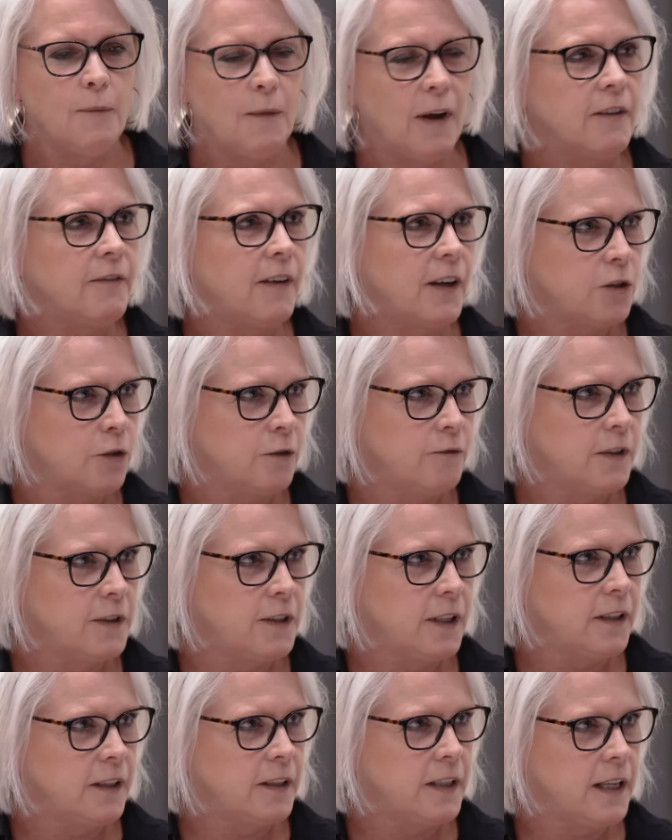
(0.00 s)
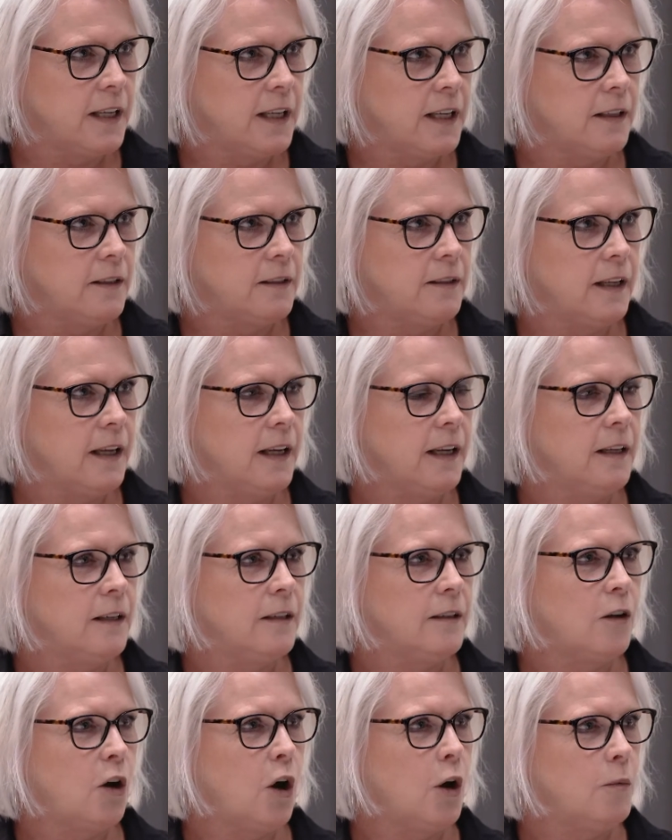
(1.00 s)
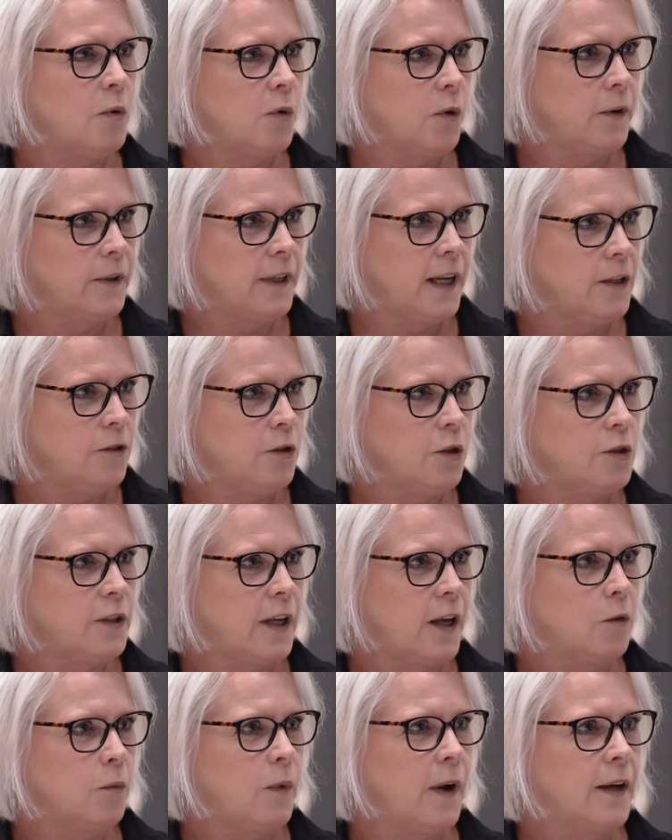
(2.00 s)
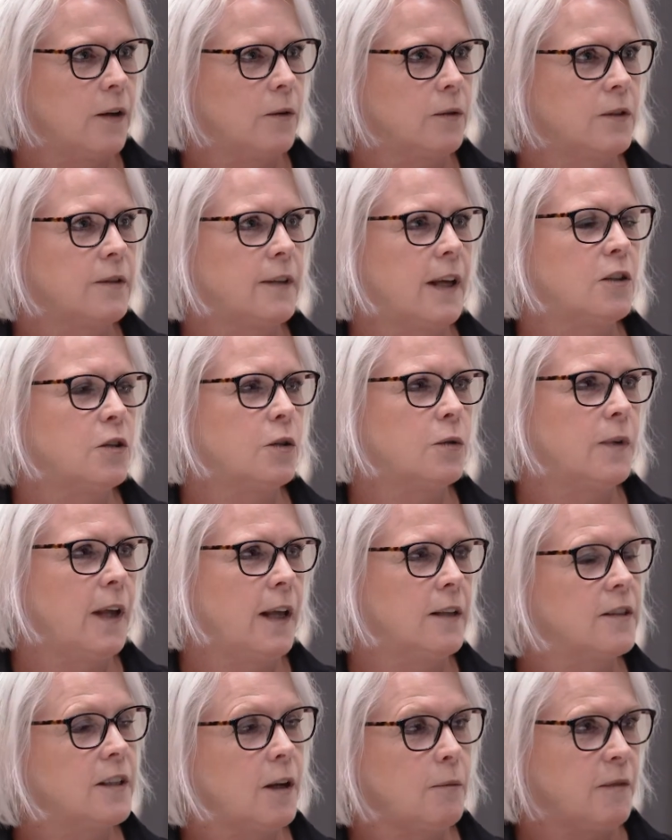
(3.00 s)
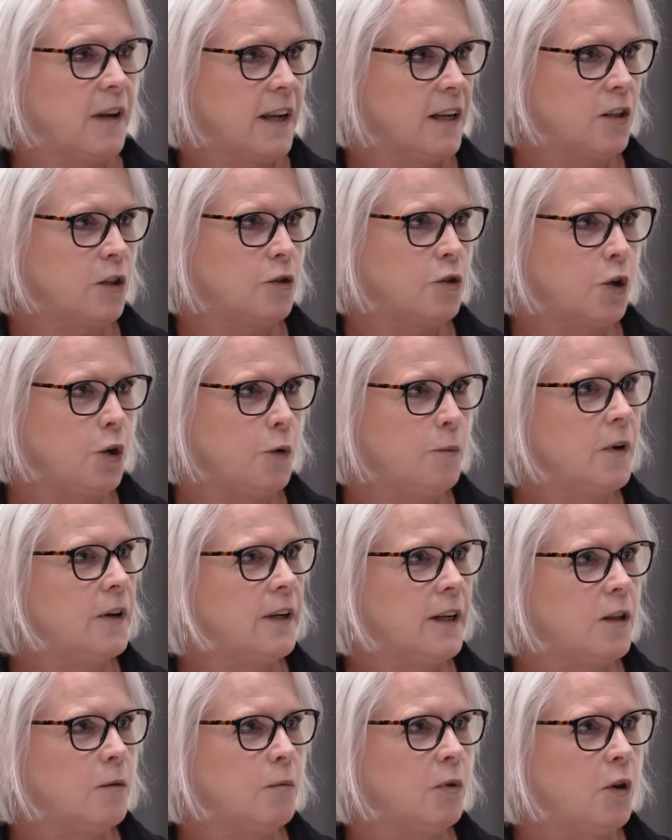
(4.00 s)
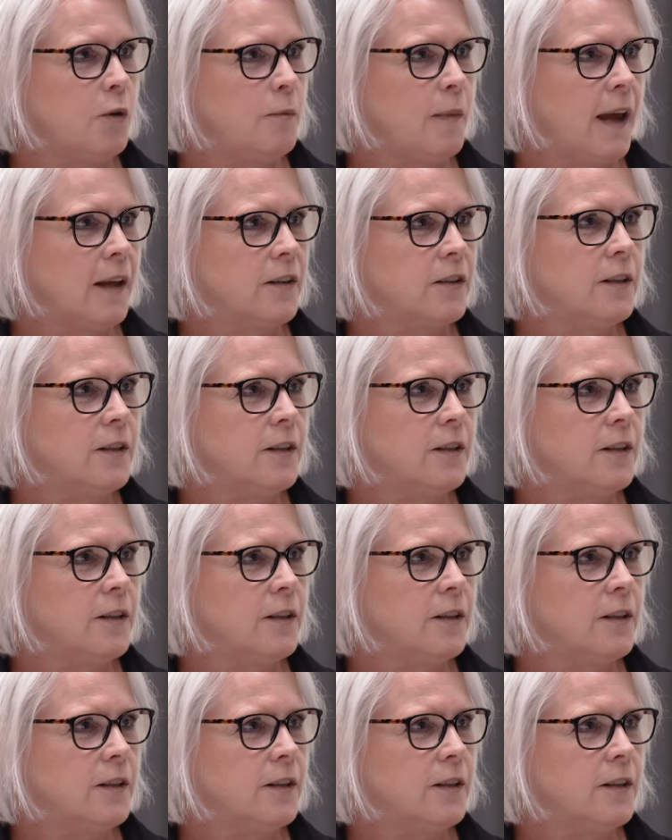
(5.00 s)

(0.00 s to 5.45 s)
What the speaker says: manufacturing facility is in Oberon in New South Wales. That's it's up near Katoomba in the Blue Mountains.